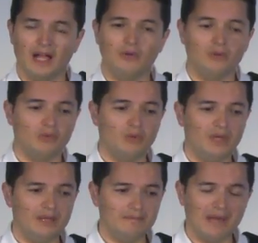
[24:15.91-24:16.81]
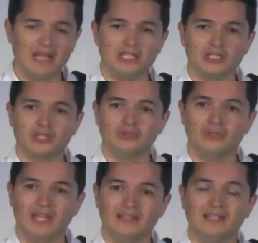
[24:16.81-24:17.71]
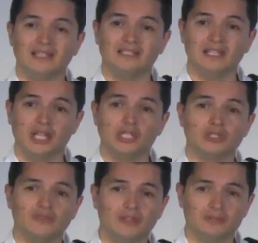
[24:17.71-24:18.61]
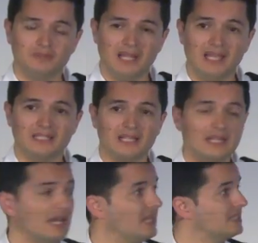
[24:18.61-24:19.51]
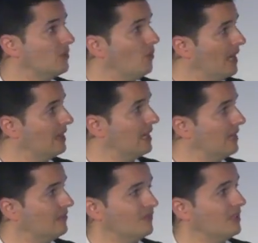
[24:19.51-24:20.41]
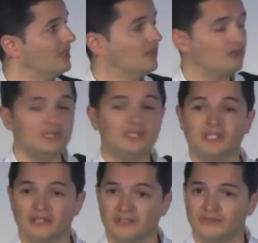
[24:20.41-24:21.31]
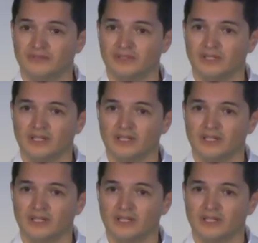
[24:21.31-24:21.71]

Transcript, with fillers: and we managed to get the designation of this place as a wildlife reserve.